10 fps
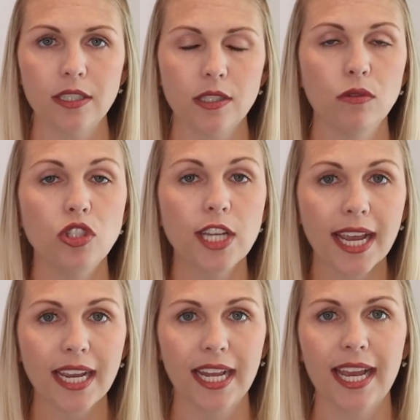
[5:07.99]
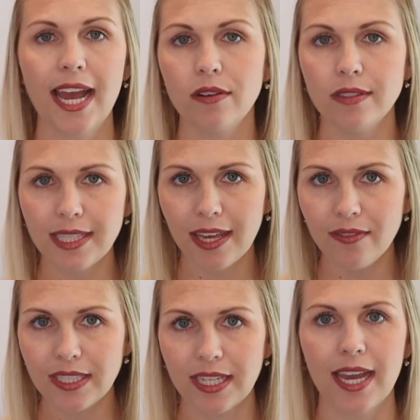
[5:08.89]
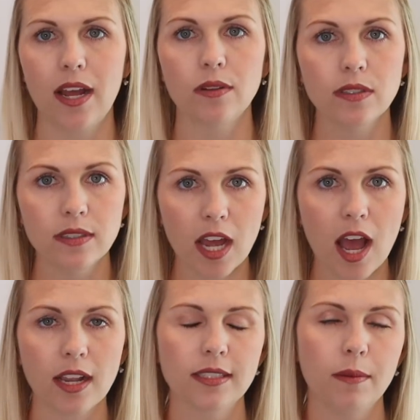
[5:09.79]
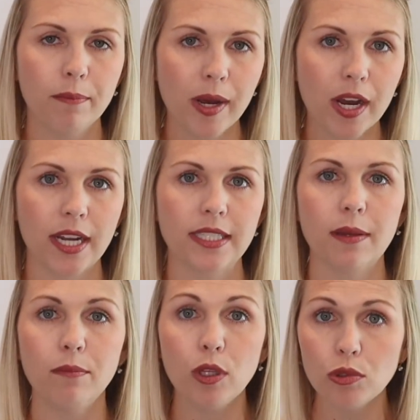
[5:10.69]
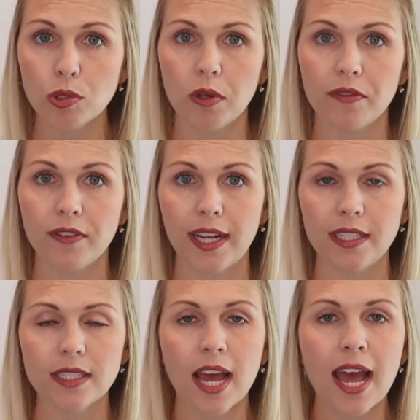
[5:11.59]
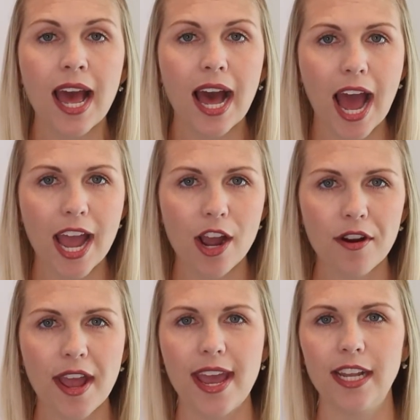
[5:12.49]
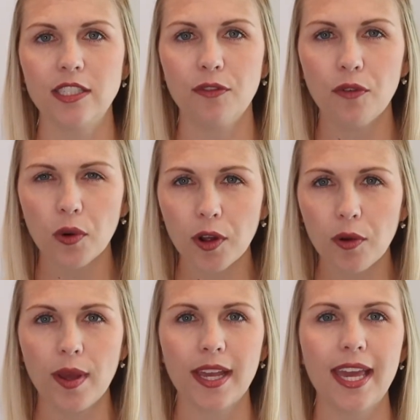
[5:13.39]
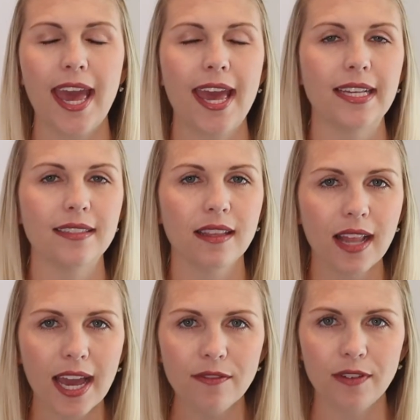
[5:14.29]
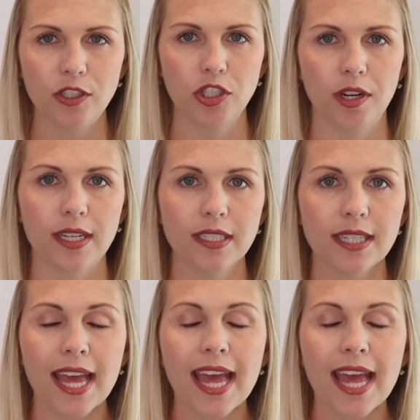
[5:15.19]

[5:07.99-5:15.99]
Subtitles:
So checking accounts, savings accounts, stocks and bonds and mutual funds, IRAs, 401ks, life insurance,